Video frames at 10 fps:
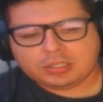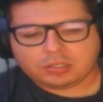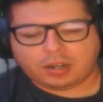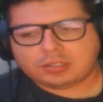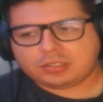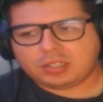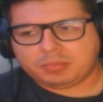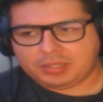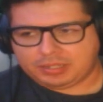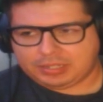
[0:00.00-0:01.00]
Dark
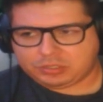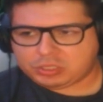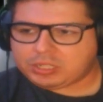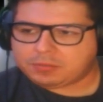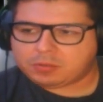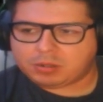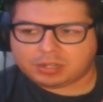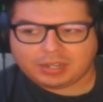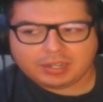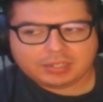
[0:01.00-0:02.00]
Summit. It's good for
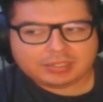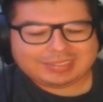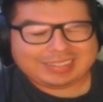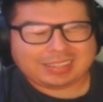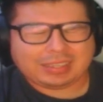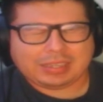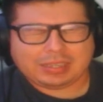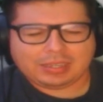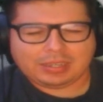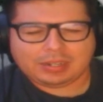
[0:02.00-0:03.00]
Rakana
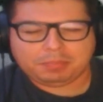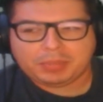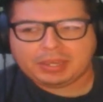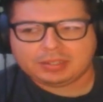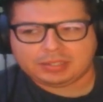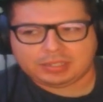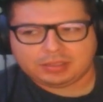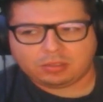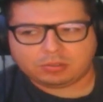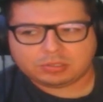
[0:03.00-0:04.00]
and Bailey.
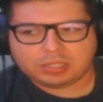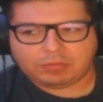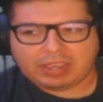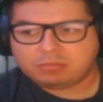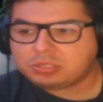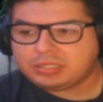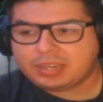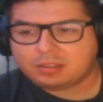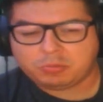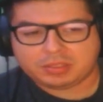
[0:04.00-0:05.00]
Those, if you have them
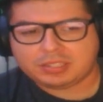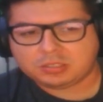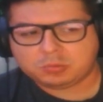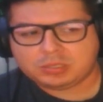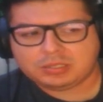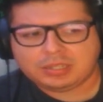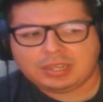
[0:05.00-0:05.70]
together with this one,